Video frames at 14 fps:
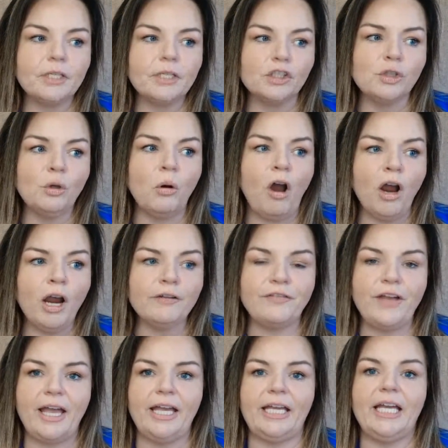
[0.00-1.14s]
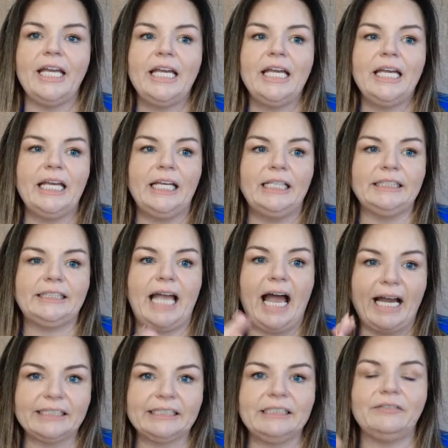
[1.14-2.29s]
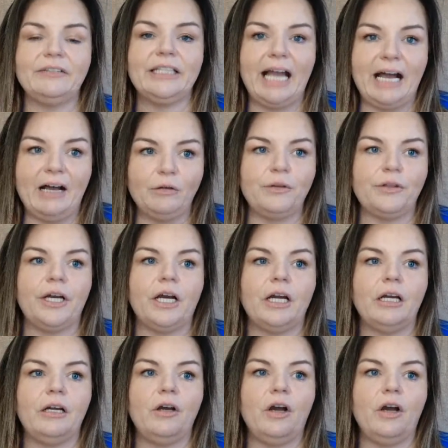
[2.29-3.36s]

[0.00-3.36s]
So RFA is actively out there